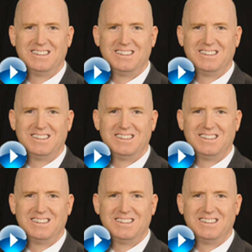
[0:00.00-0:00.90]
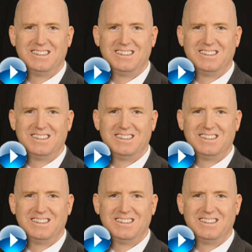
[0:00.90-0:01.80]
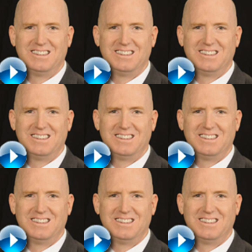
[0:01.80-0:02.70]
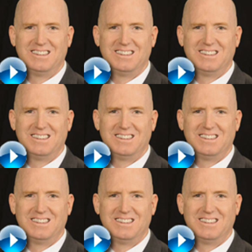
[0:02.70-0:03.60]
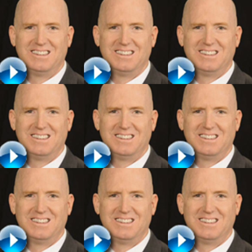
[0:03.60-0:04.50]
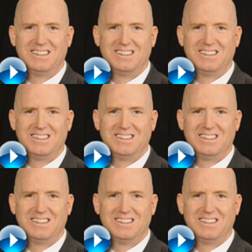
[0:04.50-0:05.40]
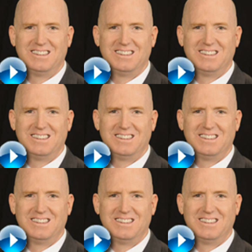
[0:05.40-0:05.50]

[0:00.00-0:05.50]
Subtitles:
(no lip movement)